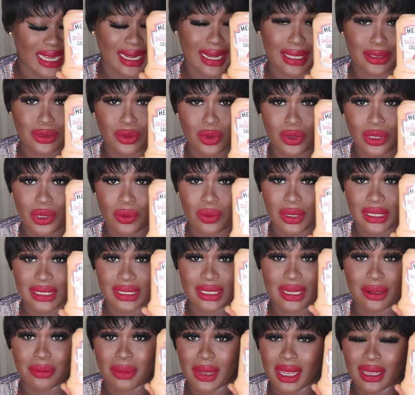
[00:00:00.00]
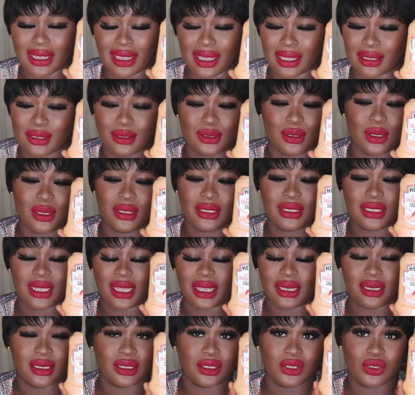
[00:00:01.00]
And I told you it was in the market, not
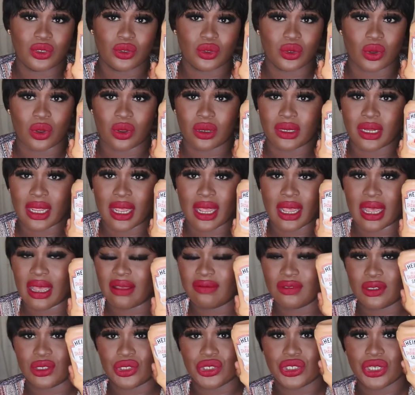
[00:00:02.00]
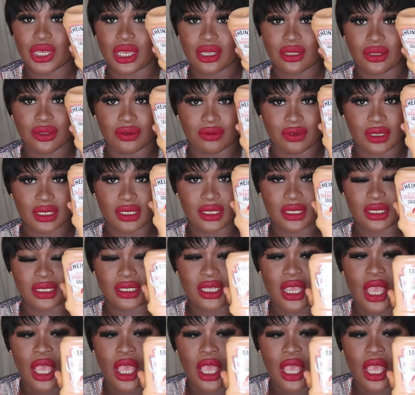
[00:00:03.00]
any store, that I have to check the receipt.